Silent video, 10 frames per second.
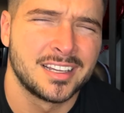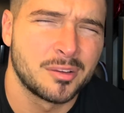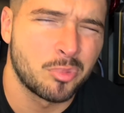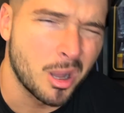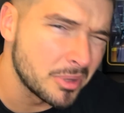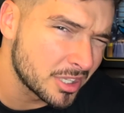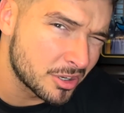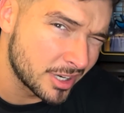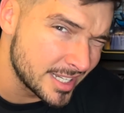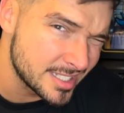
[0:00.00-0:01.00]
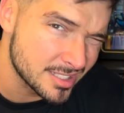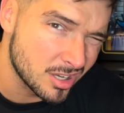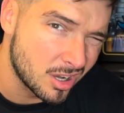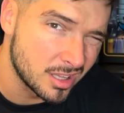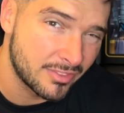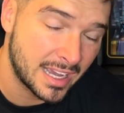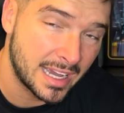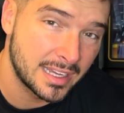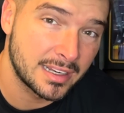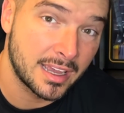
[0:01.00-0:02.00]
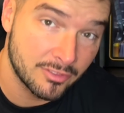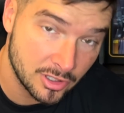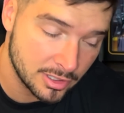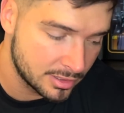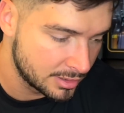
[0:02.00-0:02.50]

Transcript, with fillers: Probably the craziest haul I've had ever.